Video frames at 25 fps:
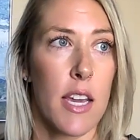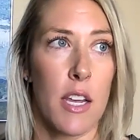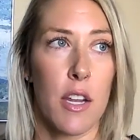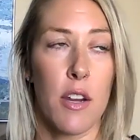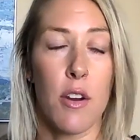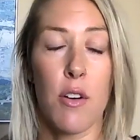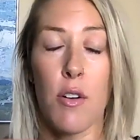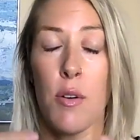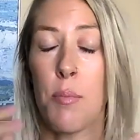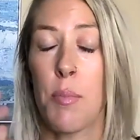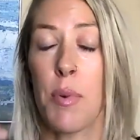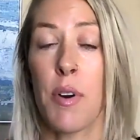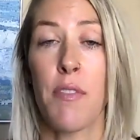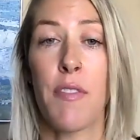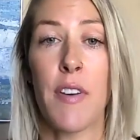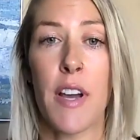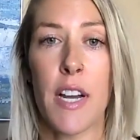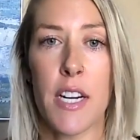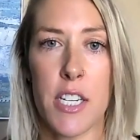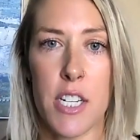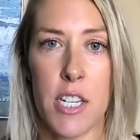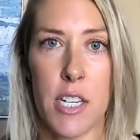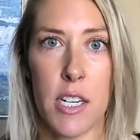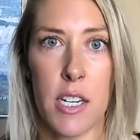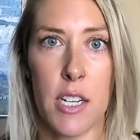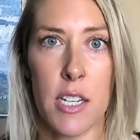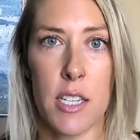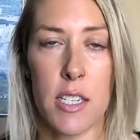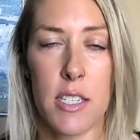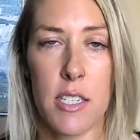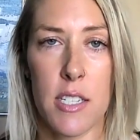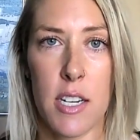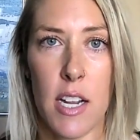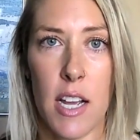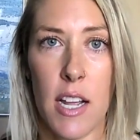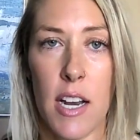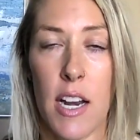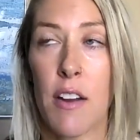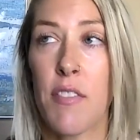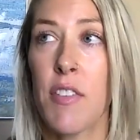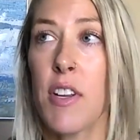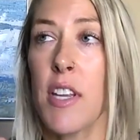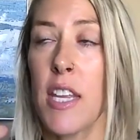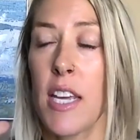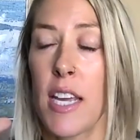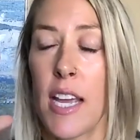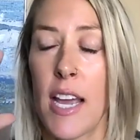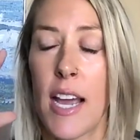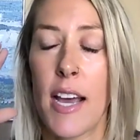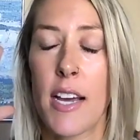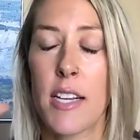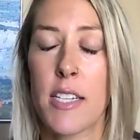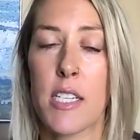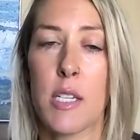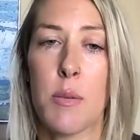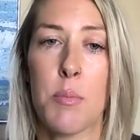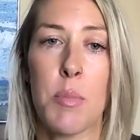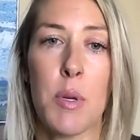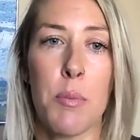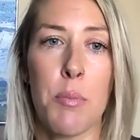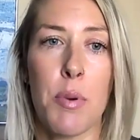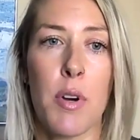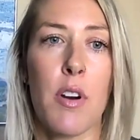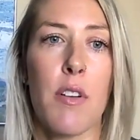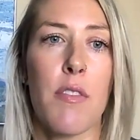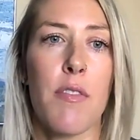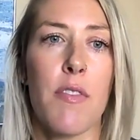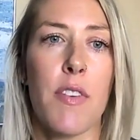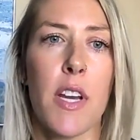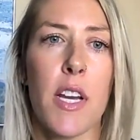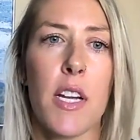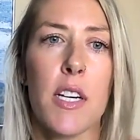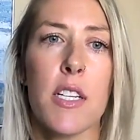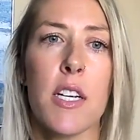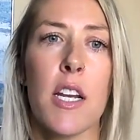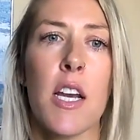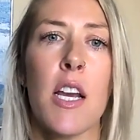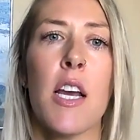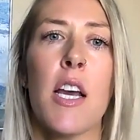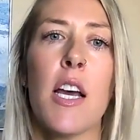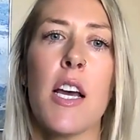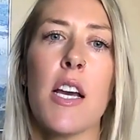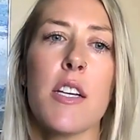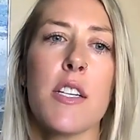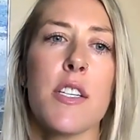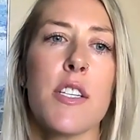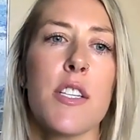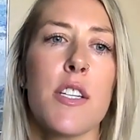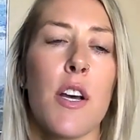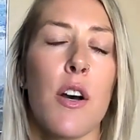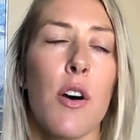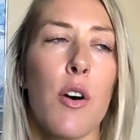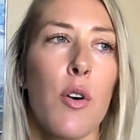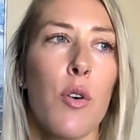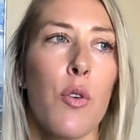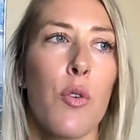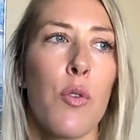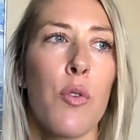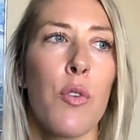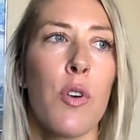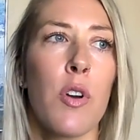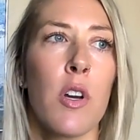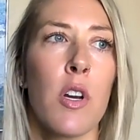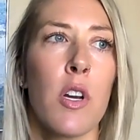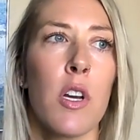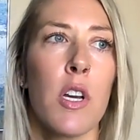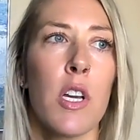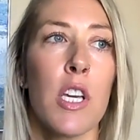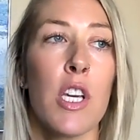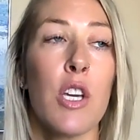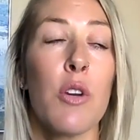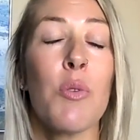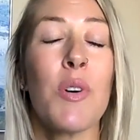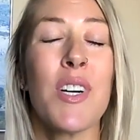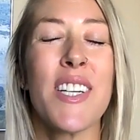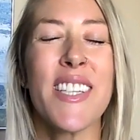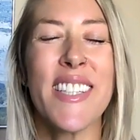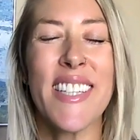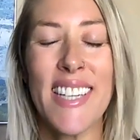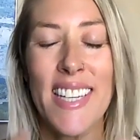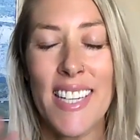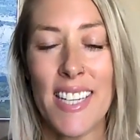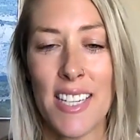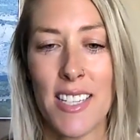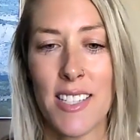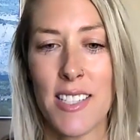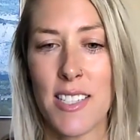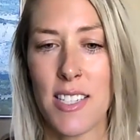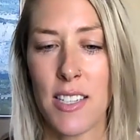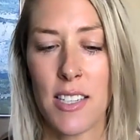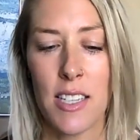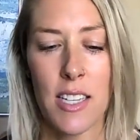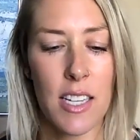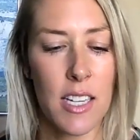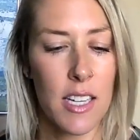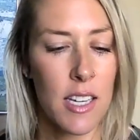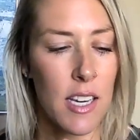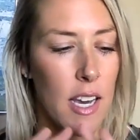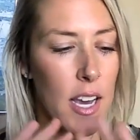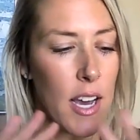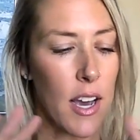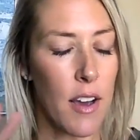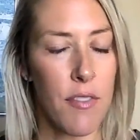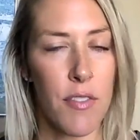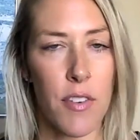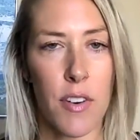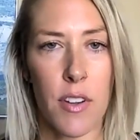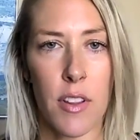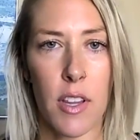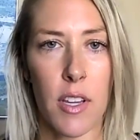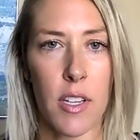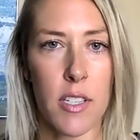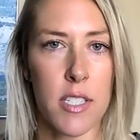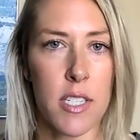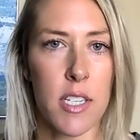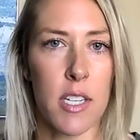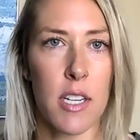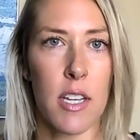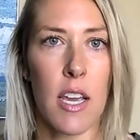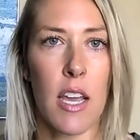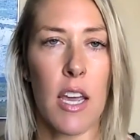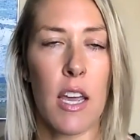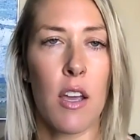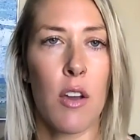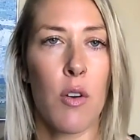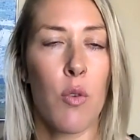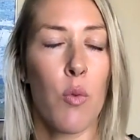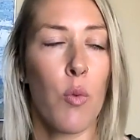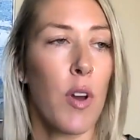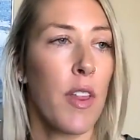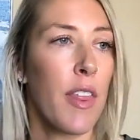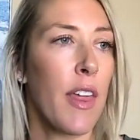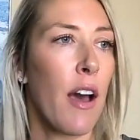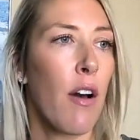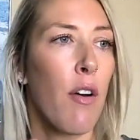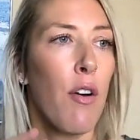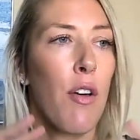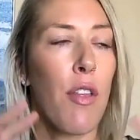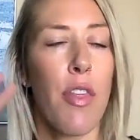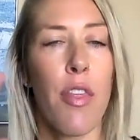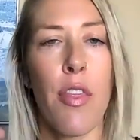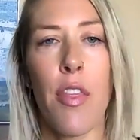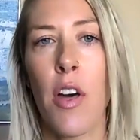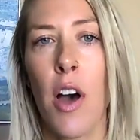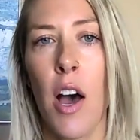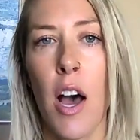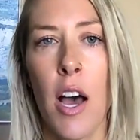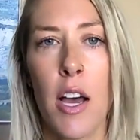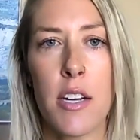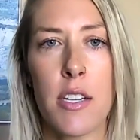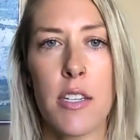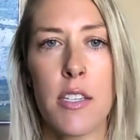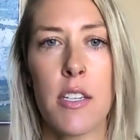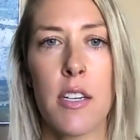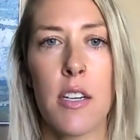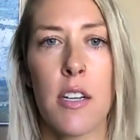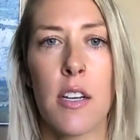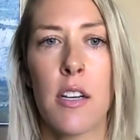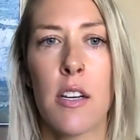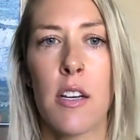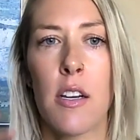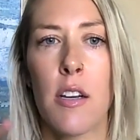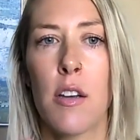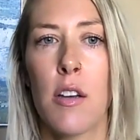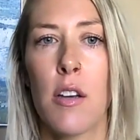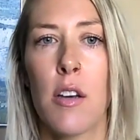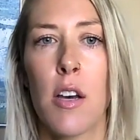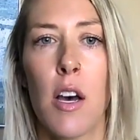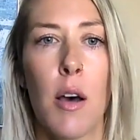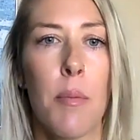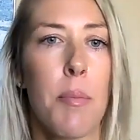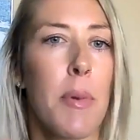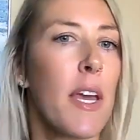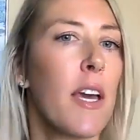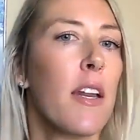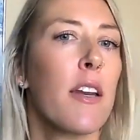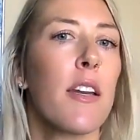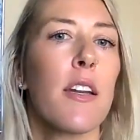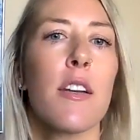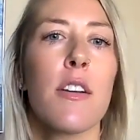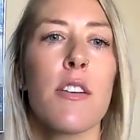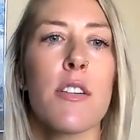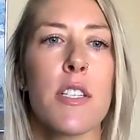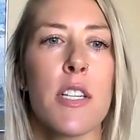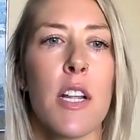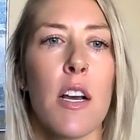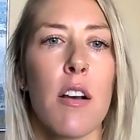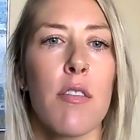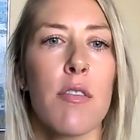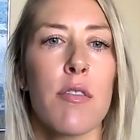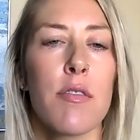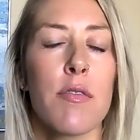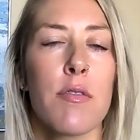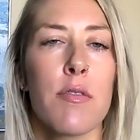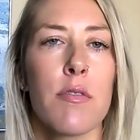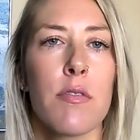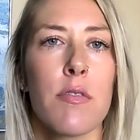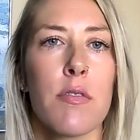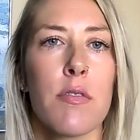that you're a perfectionist and everything has to be perfect. And so you will easily, effortlessly, without thought, abandon yourself